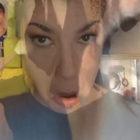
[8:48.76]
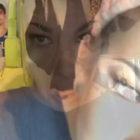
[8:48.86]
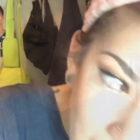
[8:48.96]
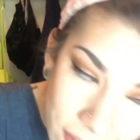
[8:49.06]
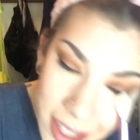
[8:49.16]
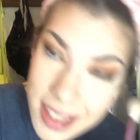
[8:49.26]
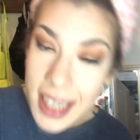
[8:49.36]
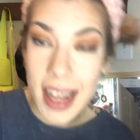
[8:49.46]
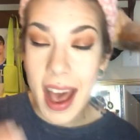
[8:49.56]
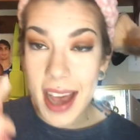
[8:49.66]
It definitely
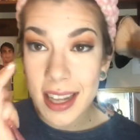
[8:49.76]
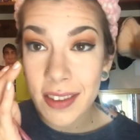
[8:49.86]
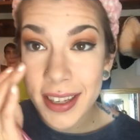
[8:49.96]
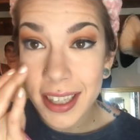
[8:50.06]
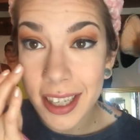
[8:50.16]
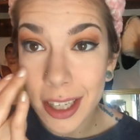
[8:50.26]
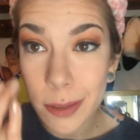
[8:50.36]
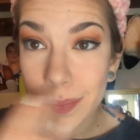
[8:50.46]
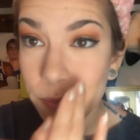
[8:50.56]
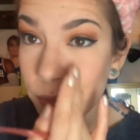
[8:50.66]
did. It added like
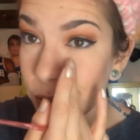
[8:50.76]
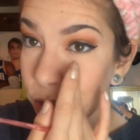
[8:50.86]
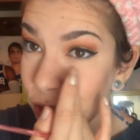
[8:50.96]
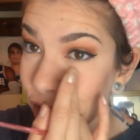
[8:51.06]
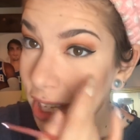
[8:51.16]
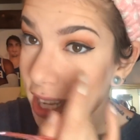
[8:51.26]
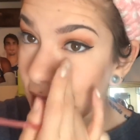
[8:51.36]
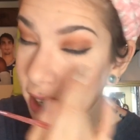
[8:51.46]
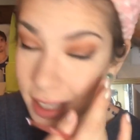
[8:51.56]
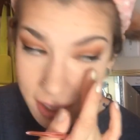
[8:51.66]
a
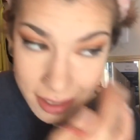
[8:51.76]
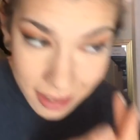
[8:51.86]
sheen,